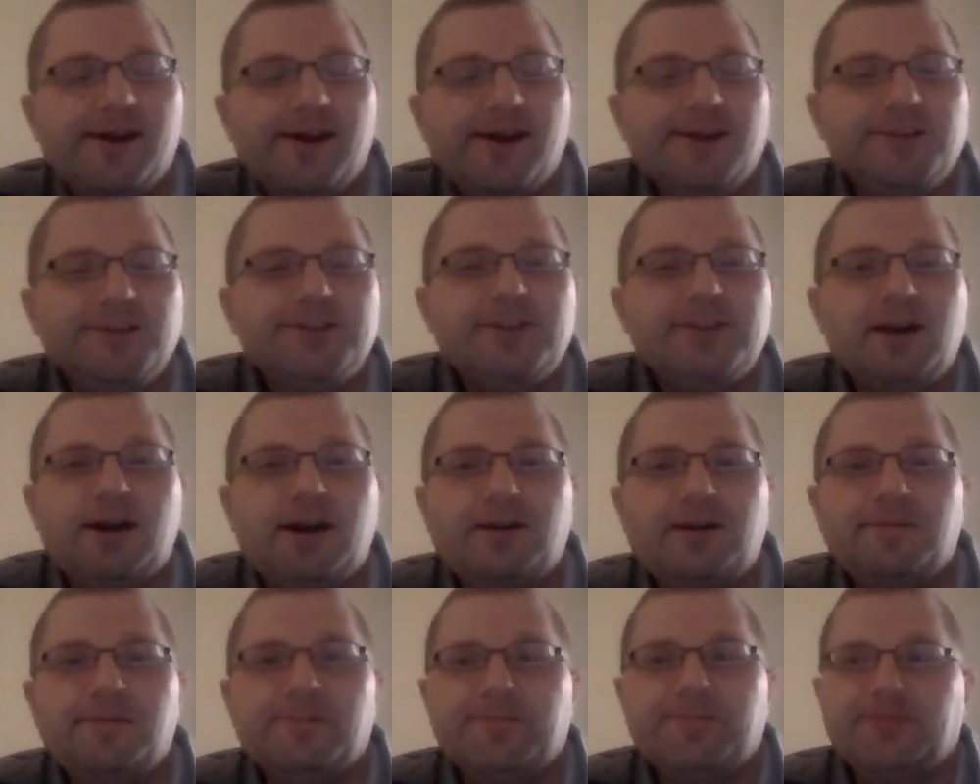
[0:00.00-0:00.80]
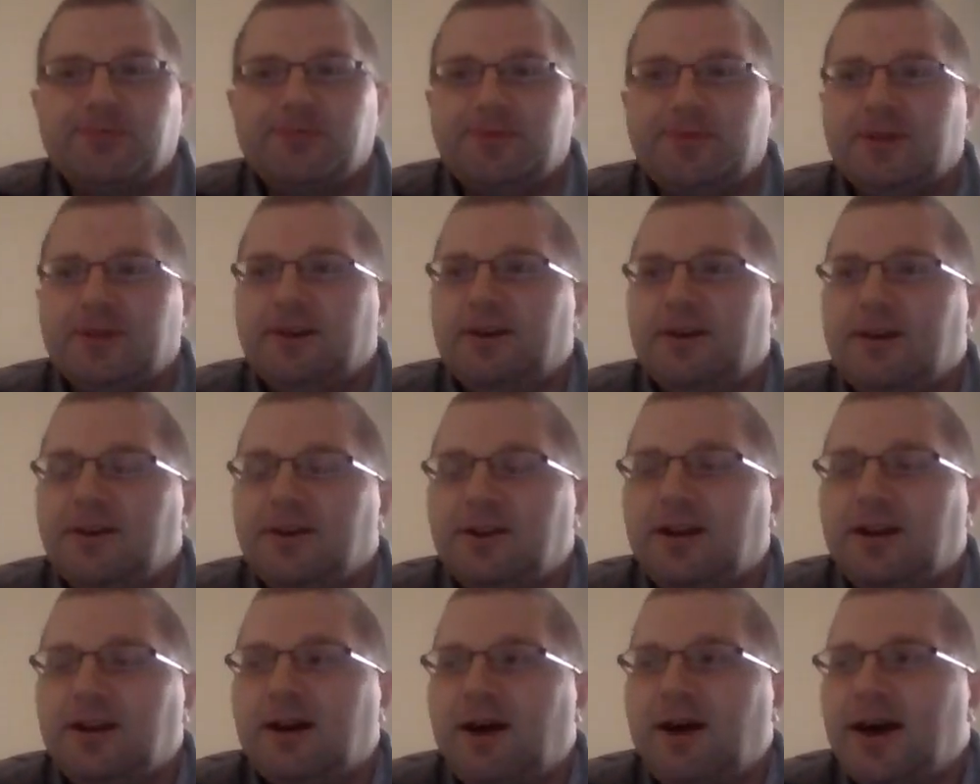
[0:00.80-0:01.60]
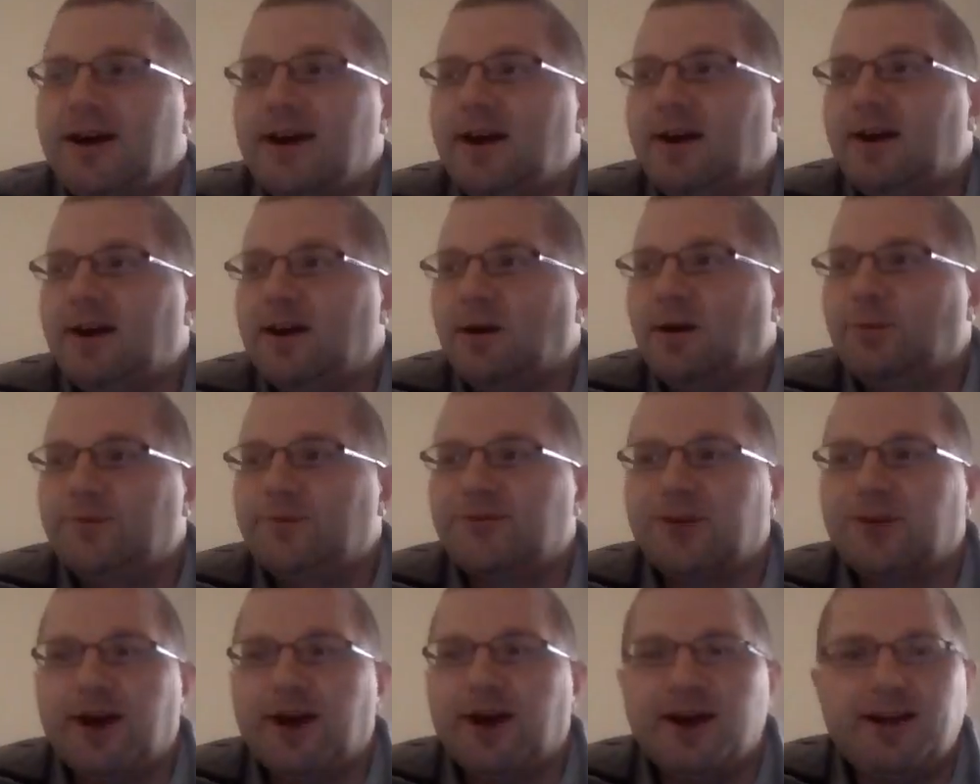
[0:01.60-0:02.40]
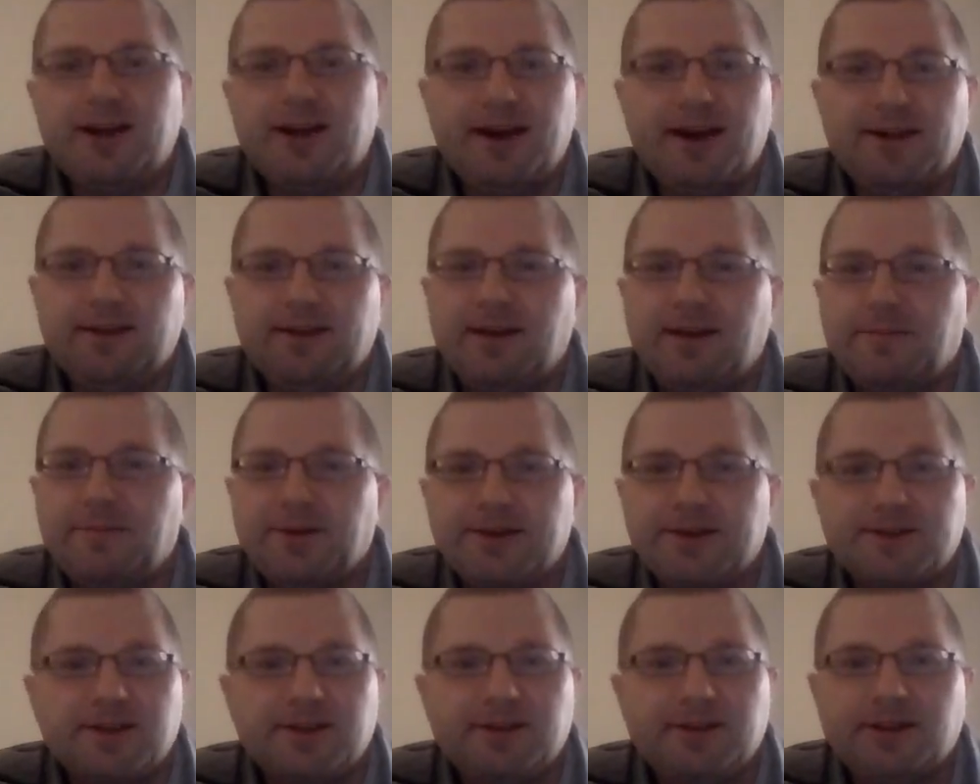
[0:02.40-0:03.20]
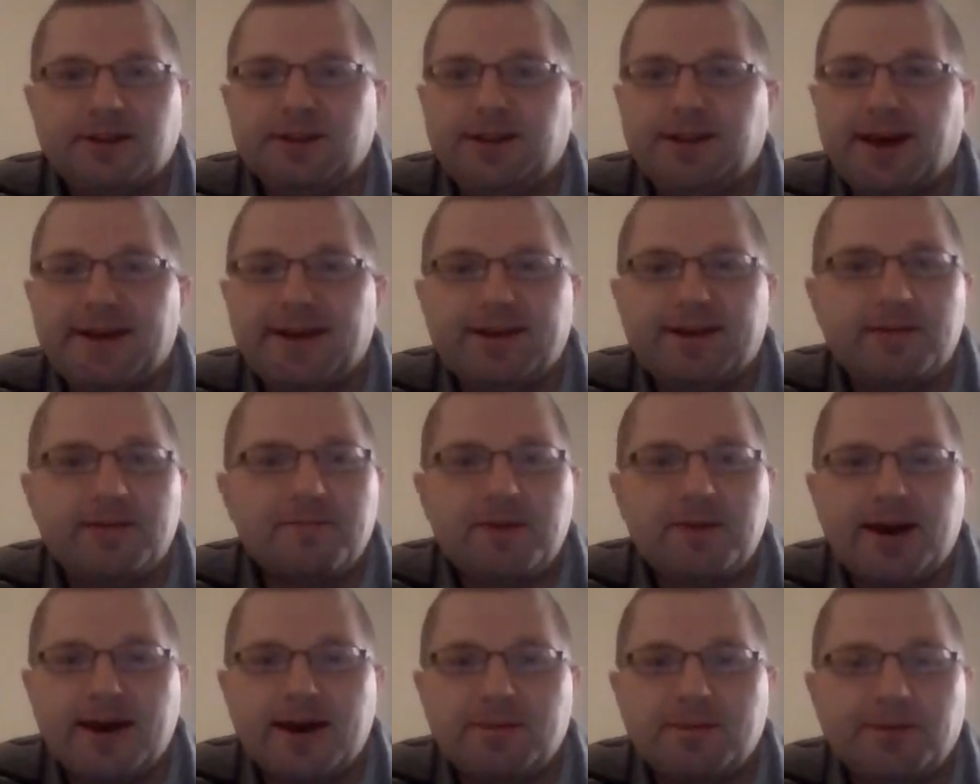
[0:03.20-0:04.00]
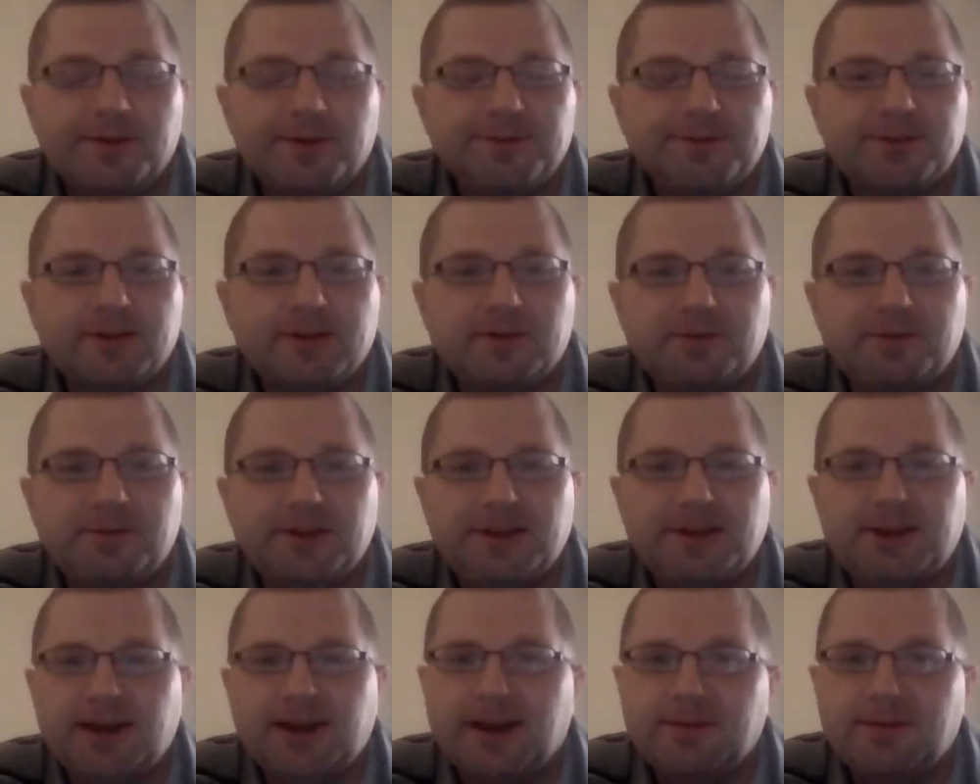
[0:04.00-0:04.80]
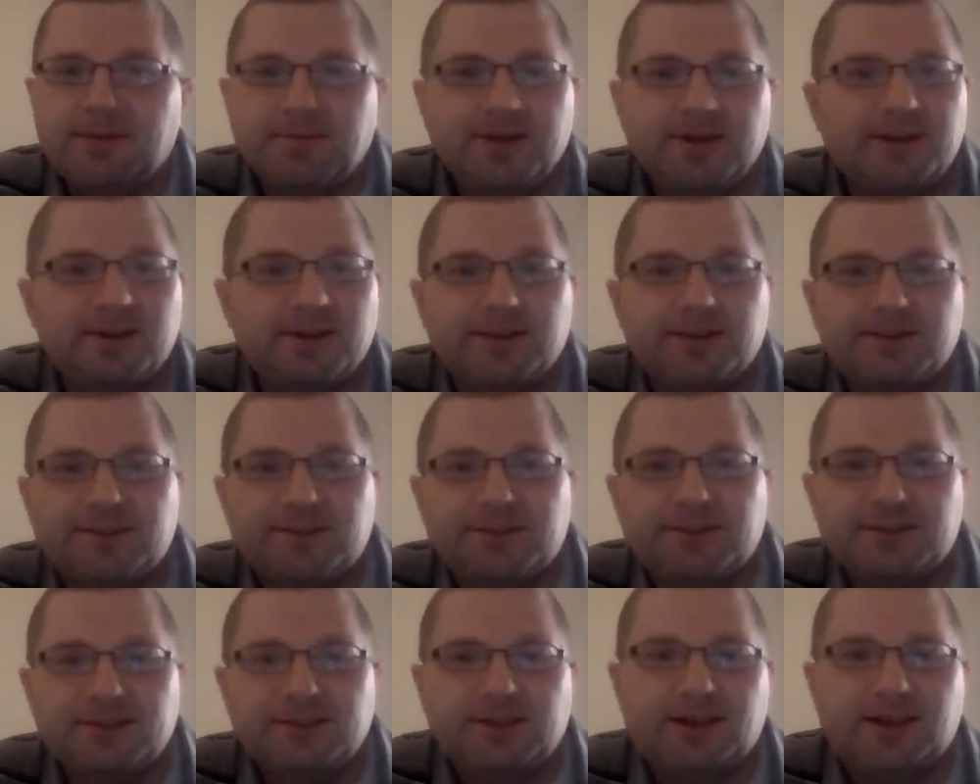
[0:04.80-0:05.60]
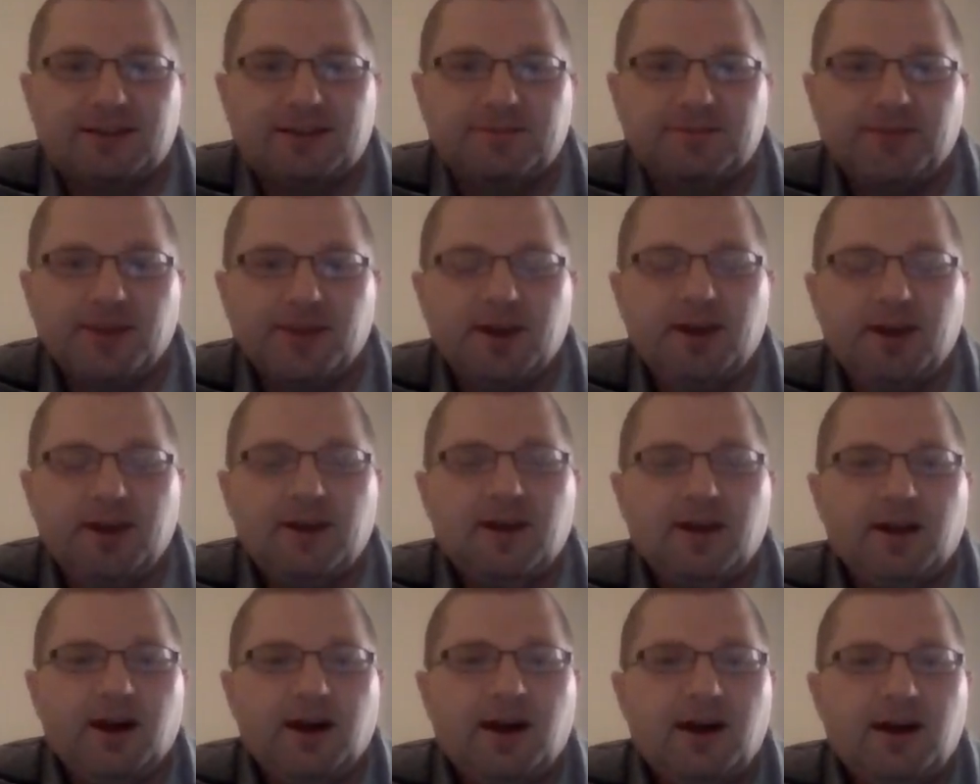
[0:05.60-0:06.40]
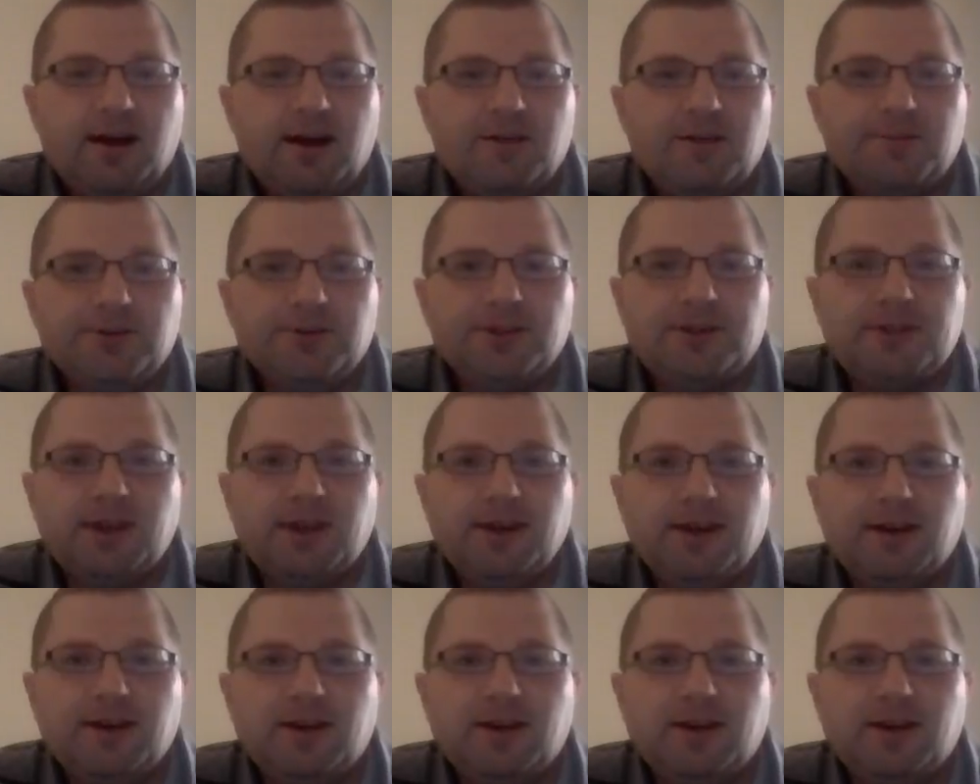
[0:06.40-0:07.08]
So, I got home Friday and I'm basically laying in bed most of the weekend because, when you take,